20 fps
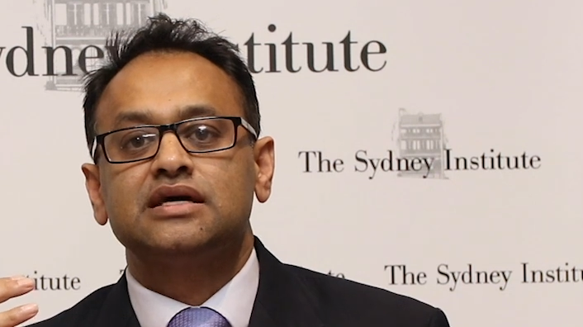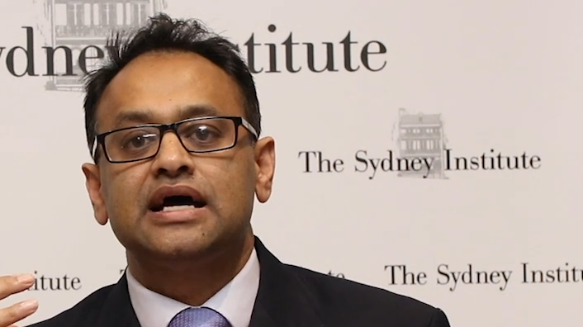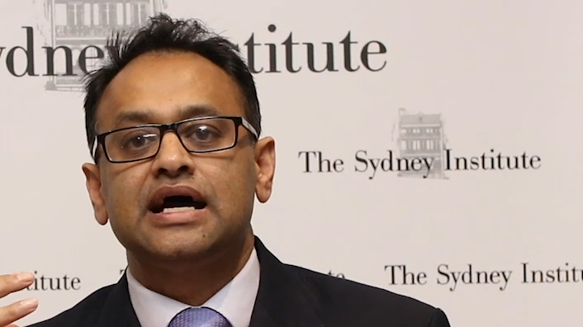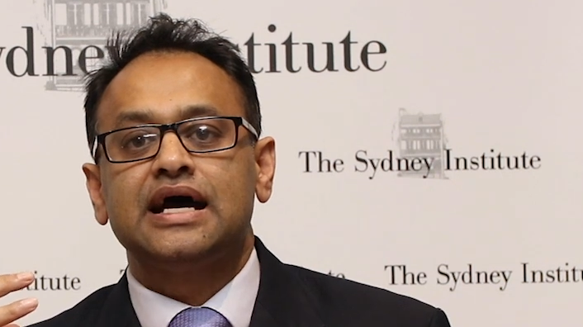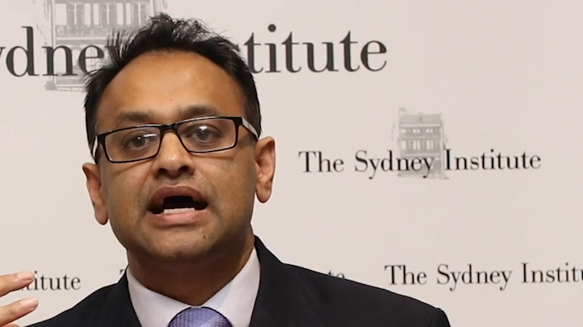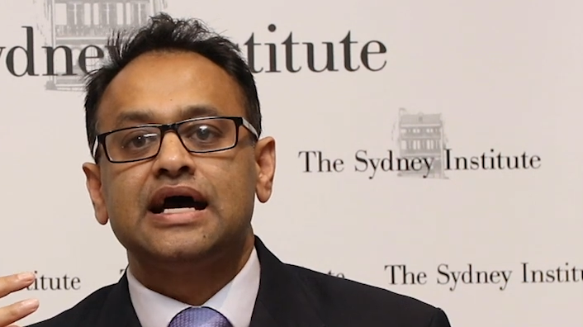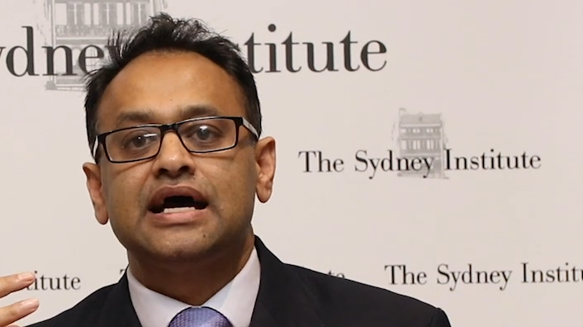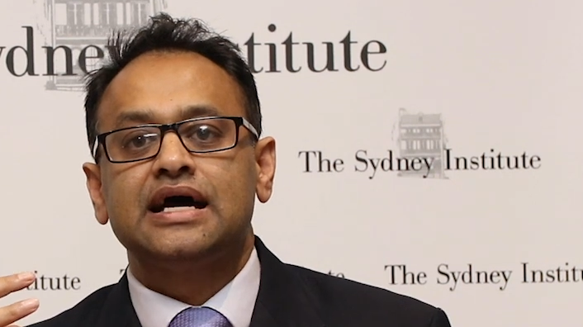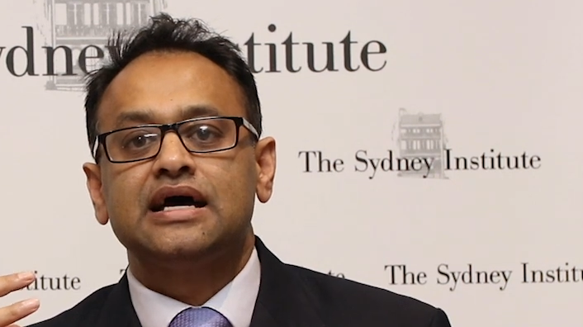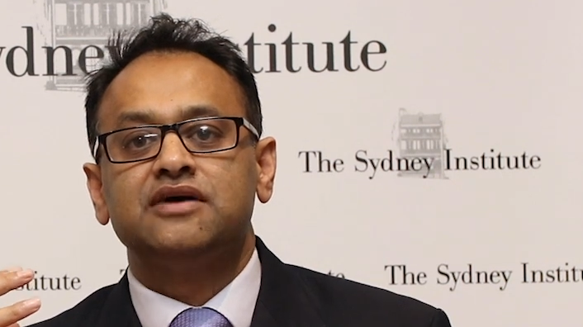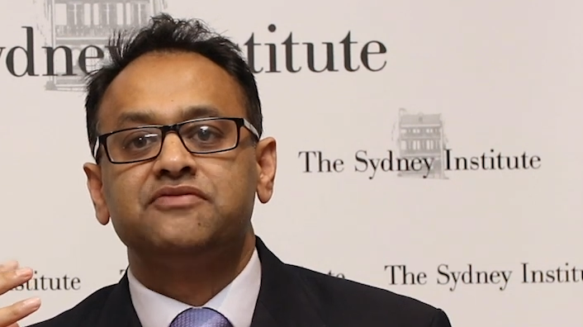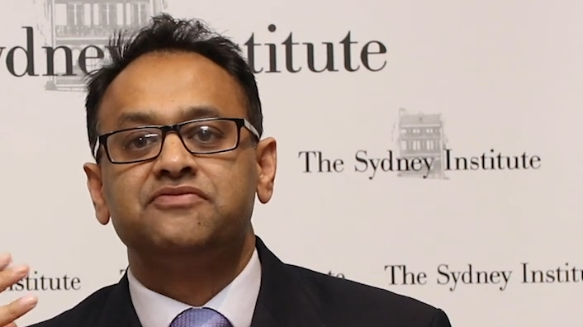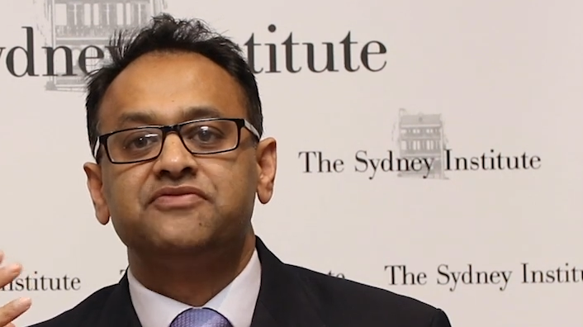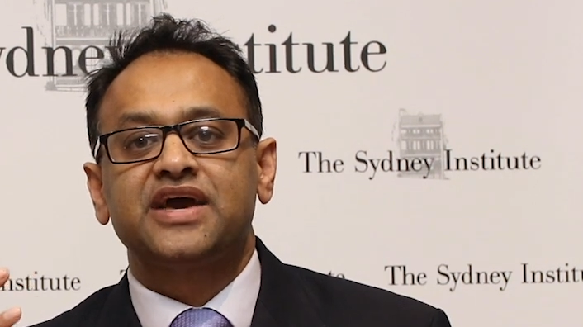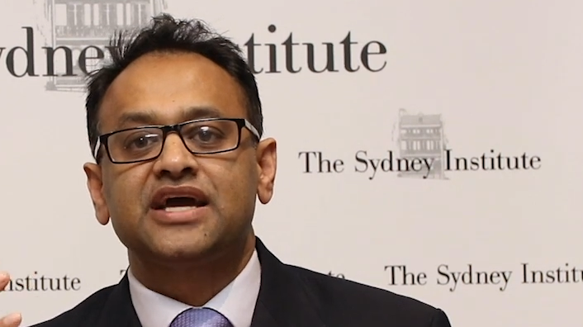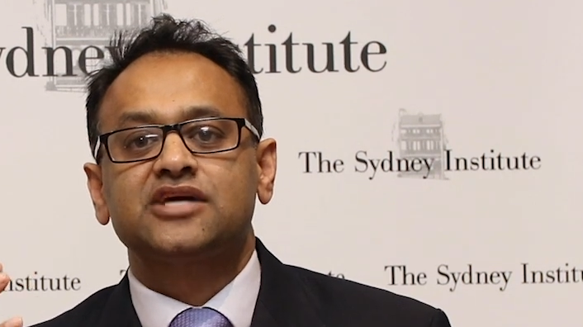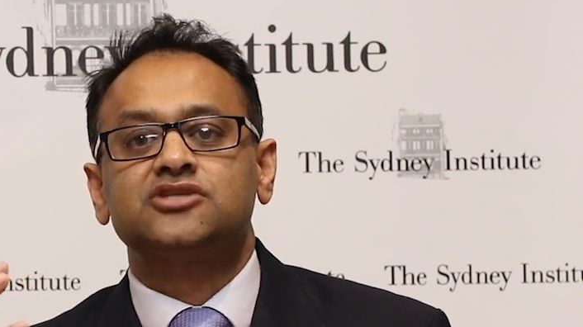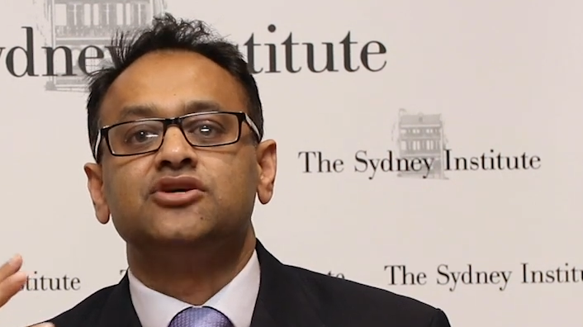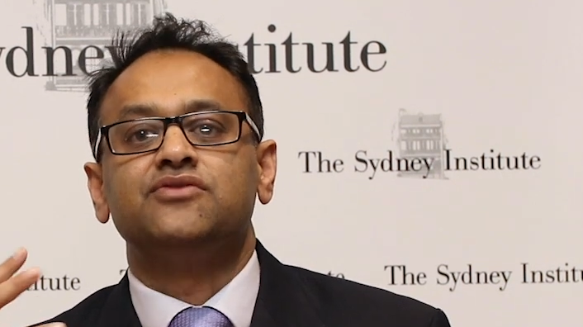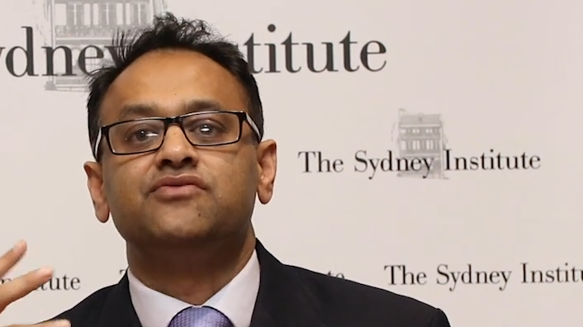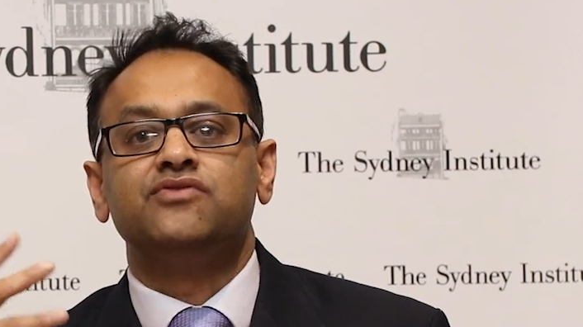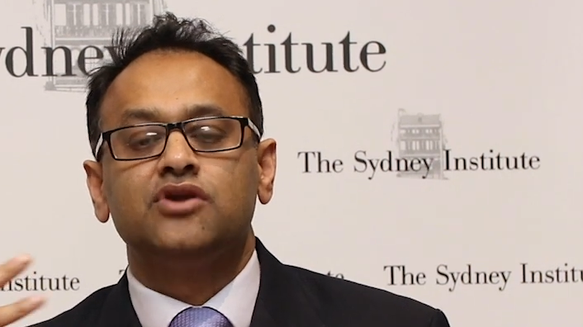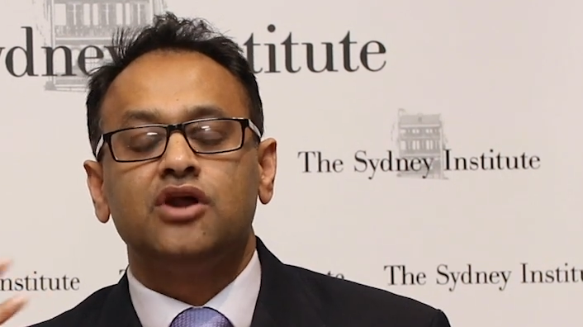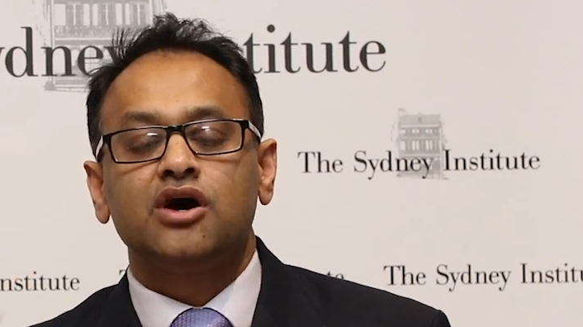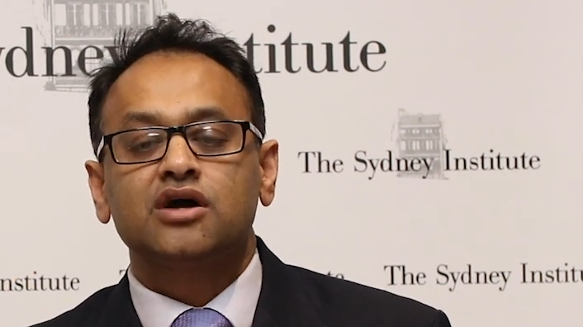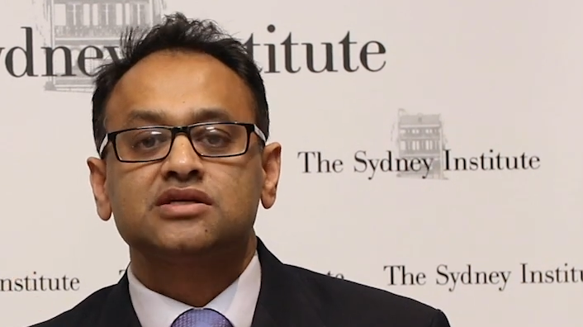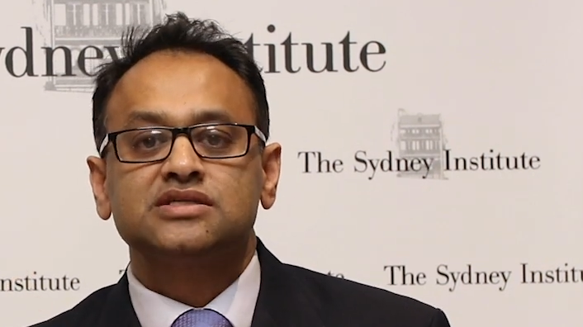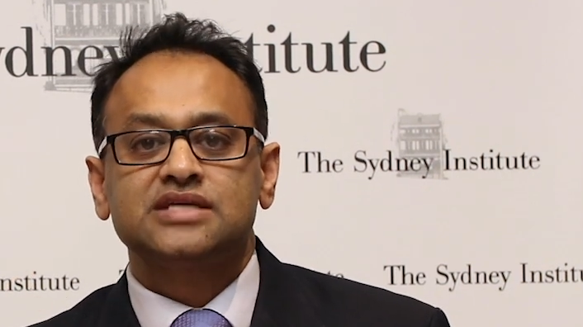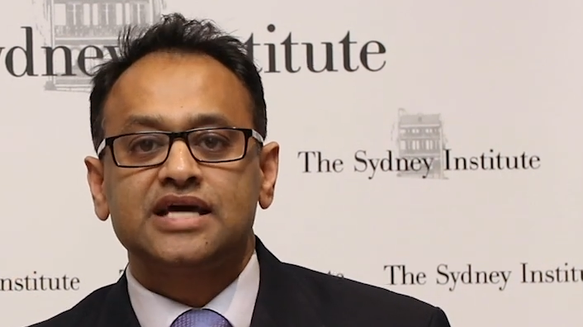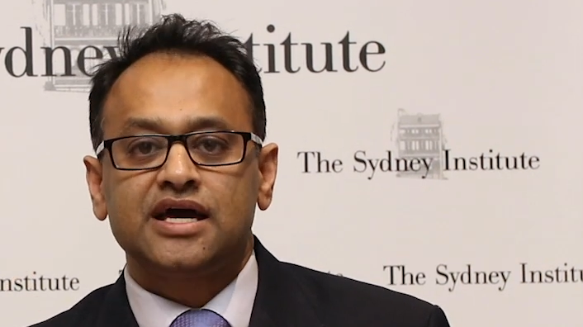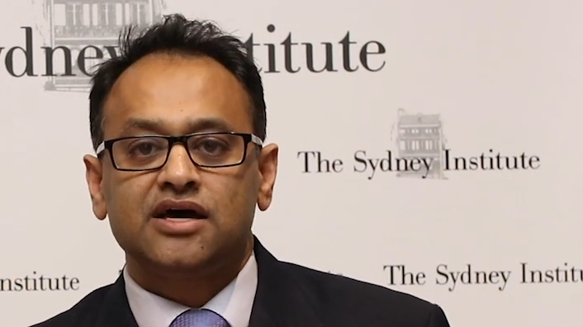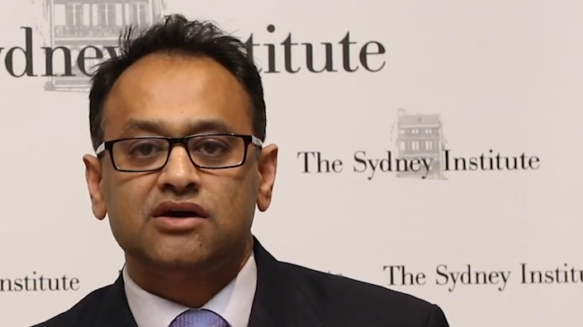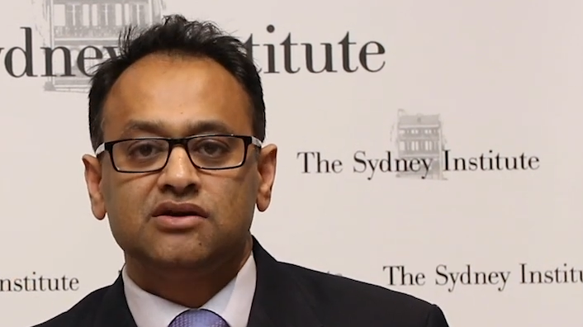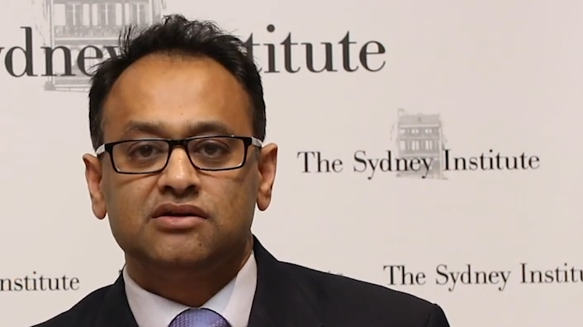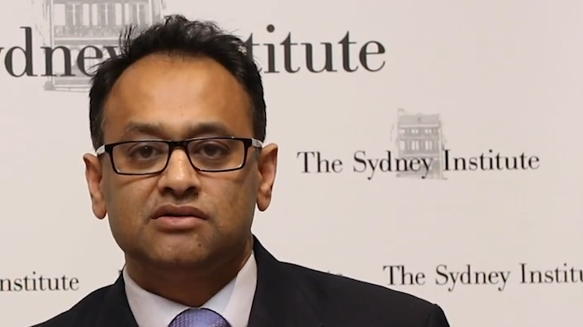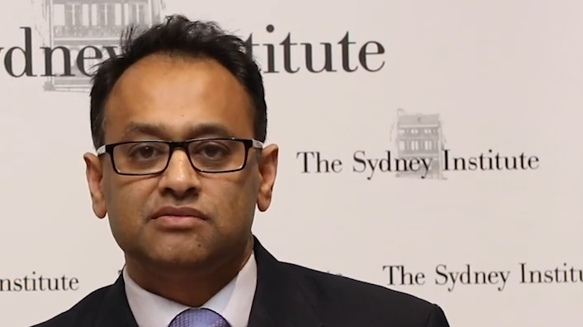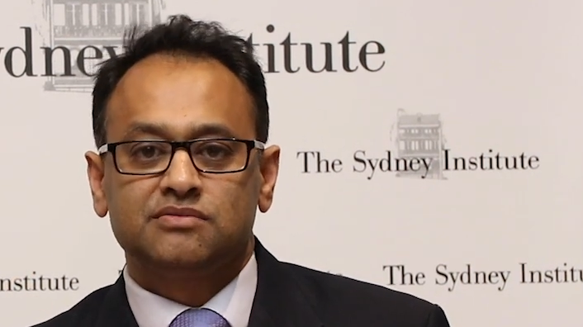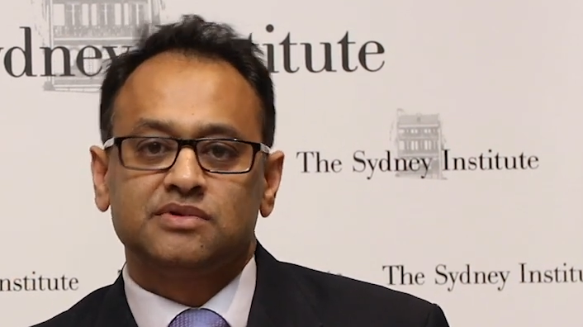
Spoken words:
effects of lockdown,